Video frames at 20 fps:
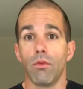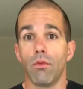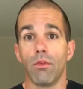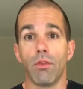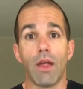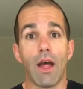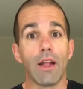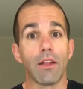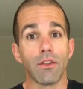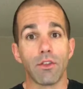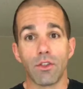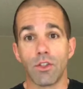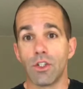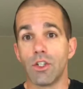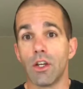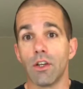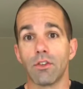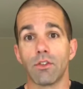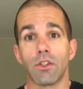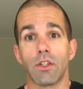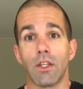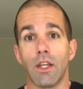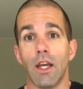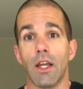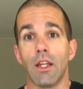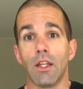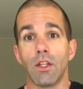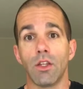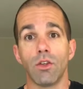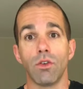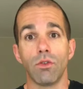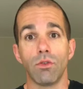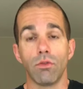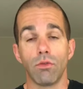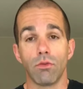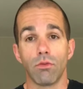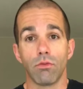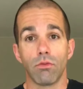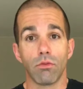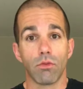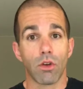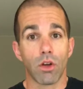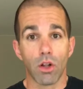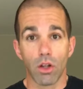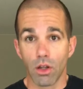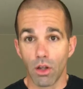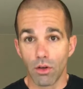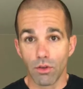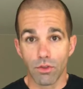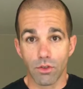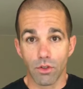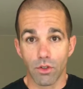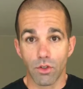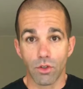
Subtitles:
that's just getting you closer